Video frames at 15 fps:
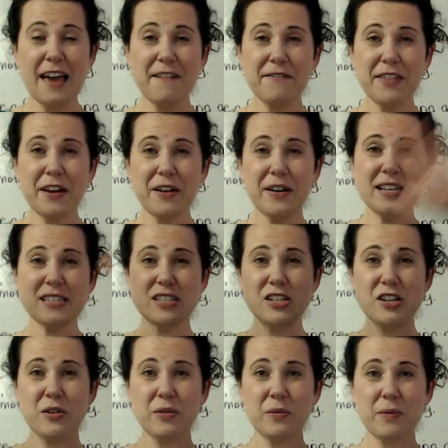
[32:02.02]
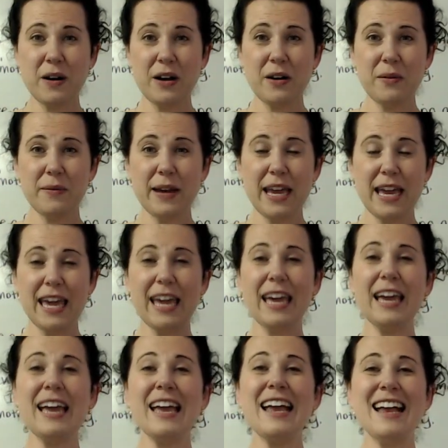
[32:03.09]
there is no growing.
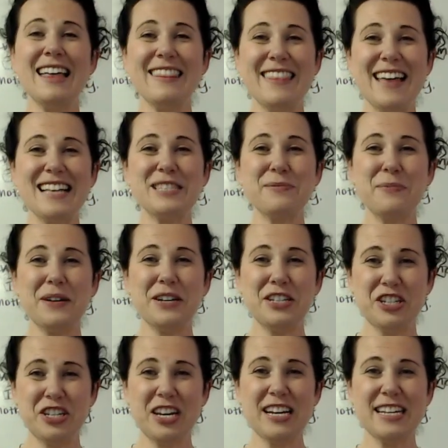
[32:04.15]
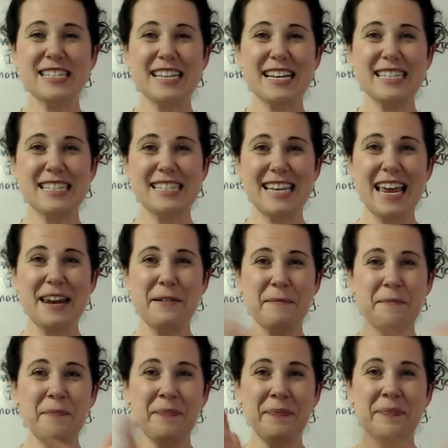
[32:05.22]
That's what Jesus said.
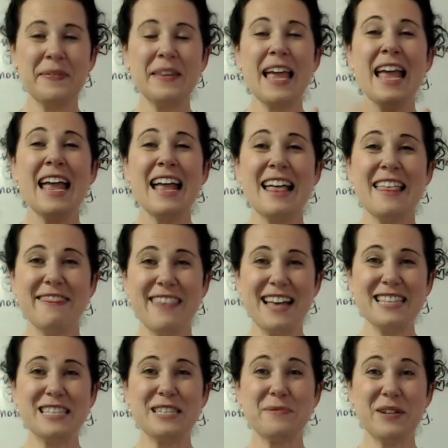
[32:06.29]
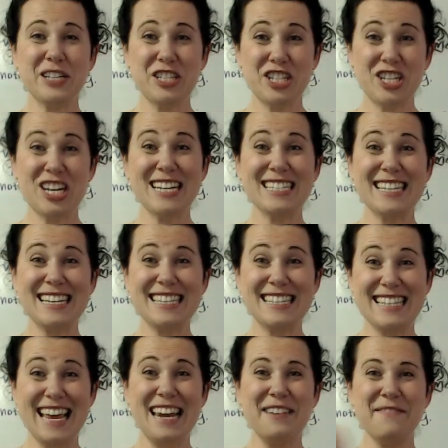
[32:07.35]
That's what Jesus said.
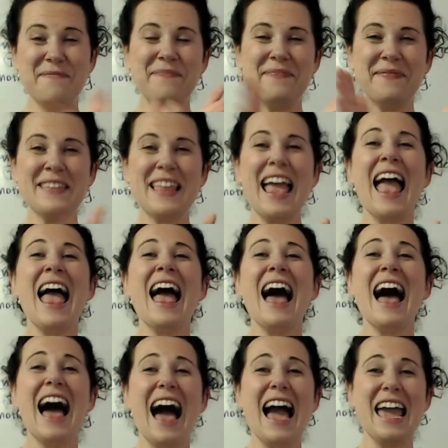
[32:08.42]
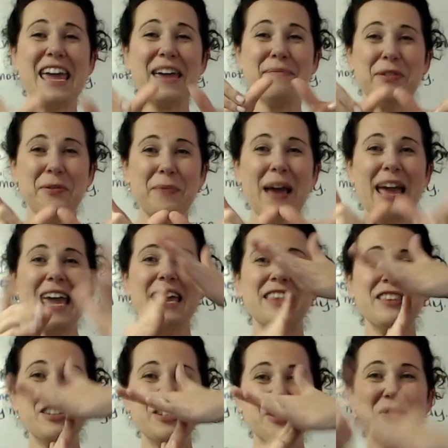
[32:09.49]
I am the way and the
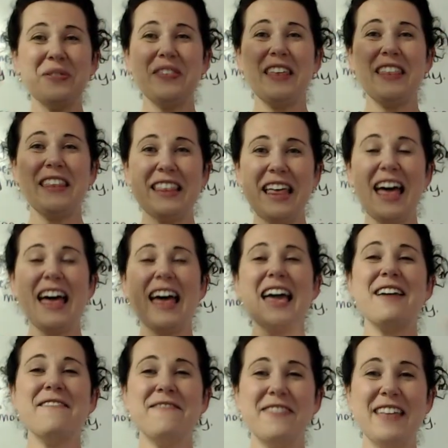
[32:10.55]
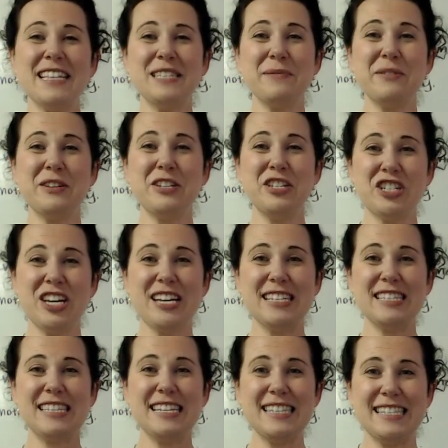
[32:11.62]
truth and the life. That's what Jesus
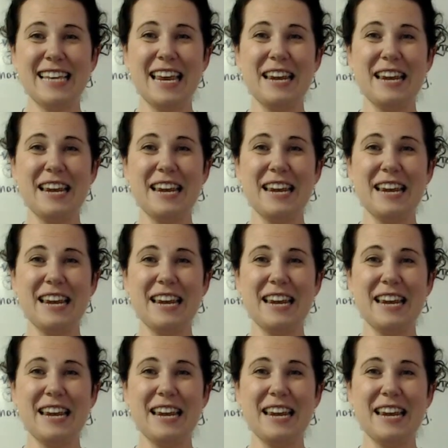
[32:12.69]
said.